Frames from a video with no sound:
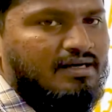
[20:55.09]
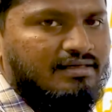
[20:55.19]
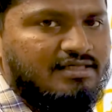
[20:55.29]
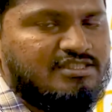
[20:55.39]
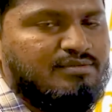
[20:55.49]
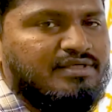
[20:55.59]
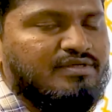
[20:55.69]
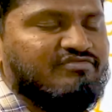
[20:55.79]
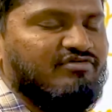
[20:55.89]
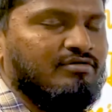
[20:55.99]
untouchability
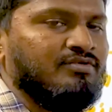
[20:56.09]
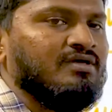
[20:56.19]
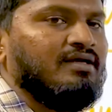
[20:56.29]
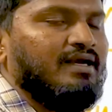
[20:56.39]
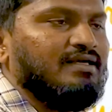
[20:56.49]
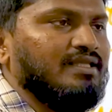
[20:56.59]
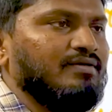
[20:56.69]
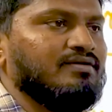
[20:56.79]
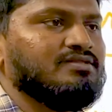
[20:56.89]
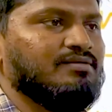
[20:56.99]
was formed, and they
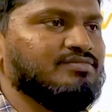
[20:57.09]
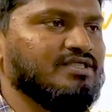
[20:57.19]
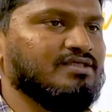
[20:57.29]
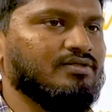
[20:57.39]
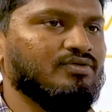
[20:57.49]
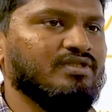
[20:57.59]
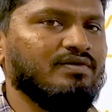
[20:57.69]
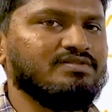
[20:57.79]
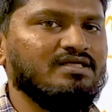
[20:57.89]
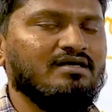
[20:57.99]
were subjected to. There
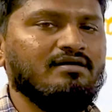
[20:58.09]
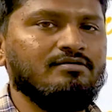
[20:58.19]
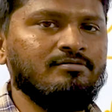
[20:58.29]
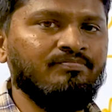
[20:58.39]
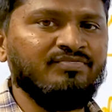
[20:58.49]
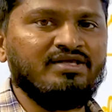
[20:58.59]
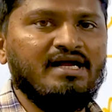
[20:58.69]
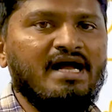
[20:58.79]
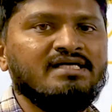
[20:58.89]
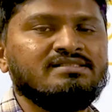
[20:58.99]
was a
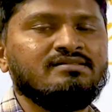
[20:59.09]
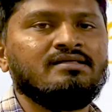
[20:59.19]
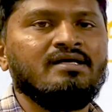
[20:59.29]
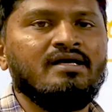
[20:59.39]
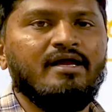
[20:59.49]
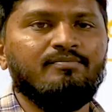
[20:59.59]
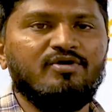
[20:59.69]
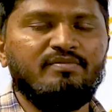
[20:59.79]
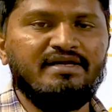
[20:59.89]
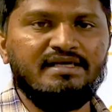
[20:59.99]
caste
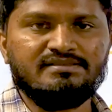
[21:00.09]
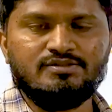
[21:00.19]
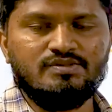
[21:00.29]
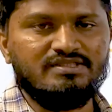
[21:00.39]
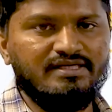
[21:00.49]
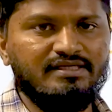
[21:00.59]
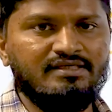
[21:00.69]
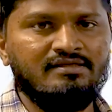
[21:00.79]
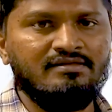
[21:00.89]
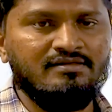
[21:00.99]
employment nexus was
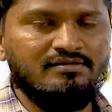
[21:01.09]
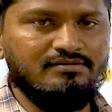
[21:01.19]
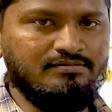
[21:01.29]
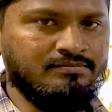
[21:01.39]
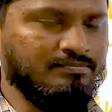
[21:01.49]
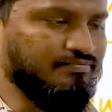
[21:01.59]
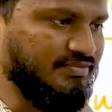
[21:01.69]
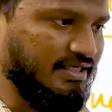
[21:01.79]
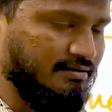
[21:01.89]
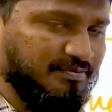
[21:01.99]
created
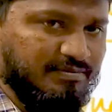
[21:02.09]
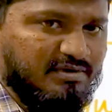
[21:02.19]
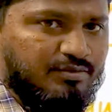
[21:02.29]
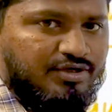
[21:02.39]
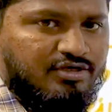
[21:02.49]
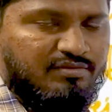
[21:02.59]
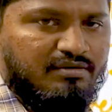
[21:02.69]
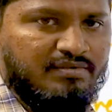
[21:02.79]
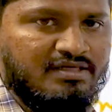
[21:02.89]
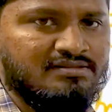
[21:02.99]
that people belonging to
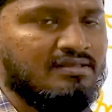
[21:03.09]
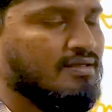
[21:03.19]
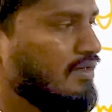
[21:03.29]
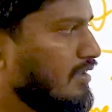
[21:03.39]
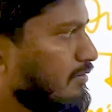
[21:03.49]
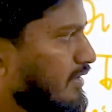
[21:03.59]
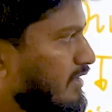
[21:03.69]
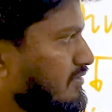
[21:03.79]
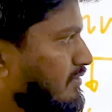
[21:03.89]
Brahmanas or and